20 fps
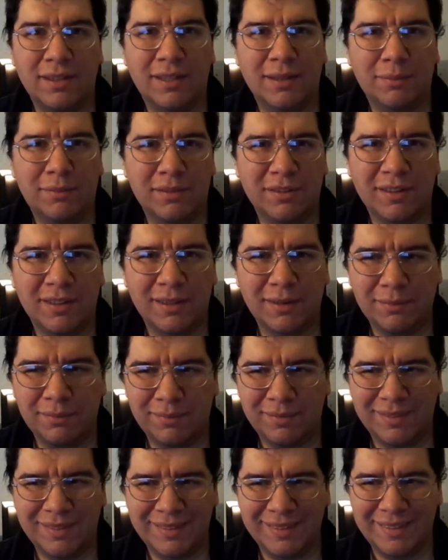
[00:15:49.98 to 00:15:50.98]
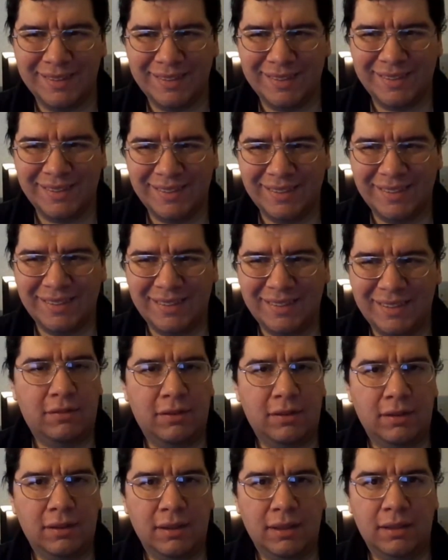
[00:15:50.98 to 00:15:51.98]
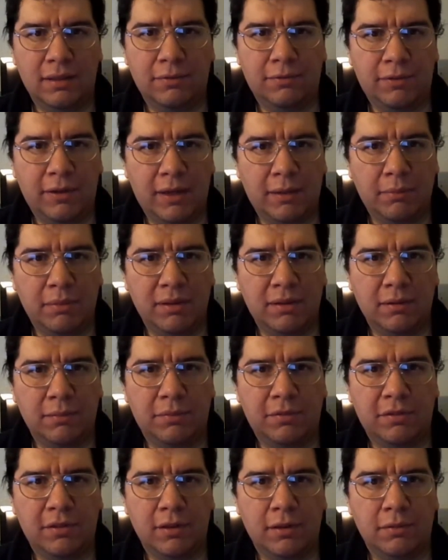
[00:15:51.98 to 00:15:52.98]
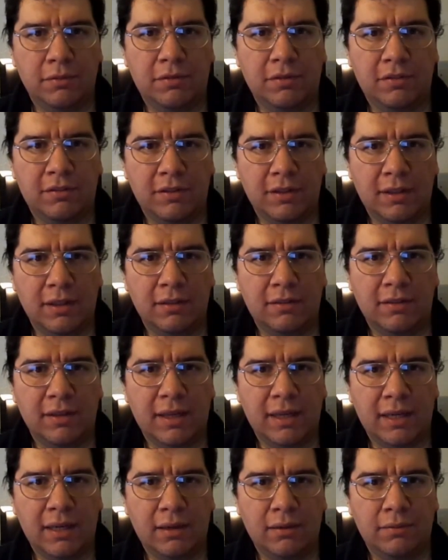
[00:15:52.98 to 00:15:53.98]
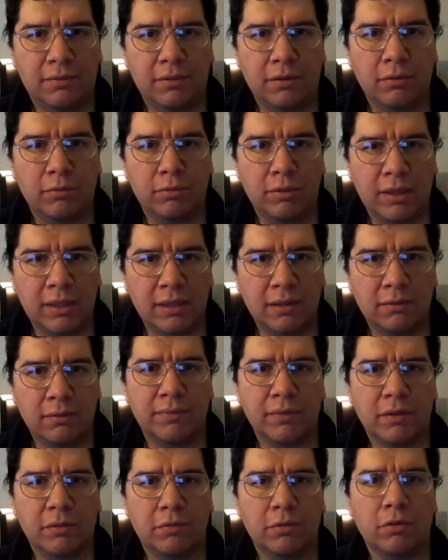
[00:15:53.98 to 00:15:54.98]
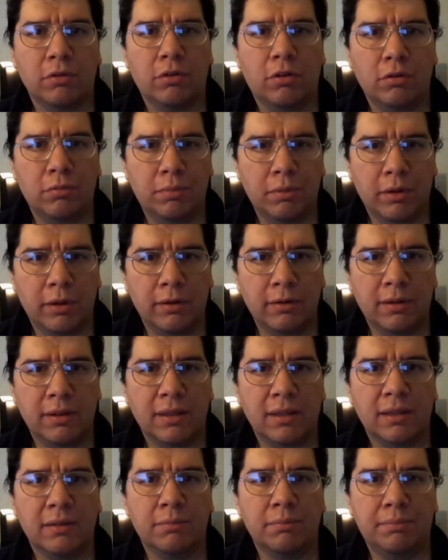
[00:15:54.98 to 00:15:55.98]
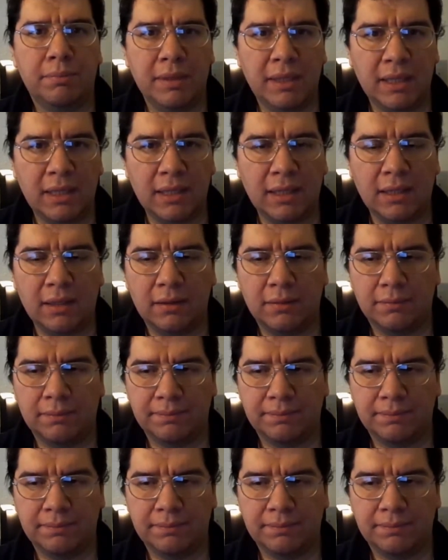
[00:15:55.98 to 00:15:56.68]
same time. And the family themselves decided to have a wedding for Hobart and B.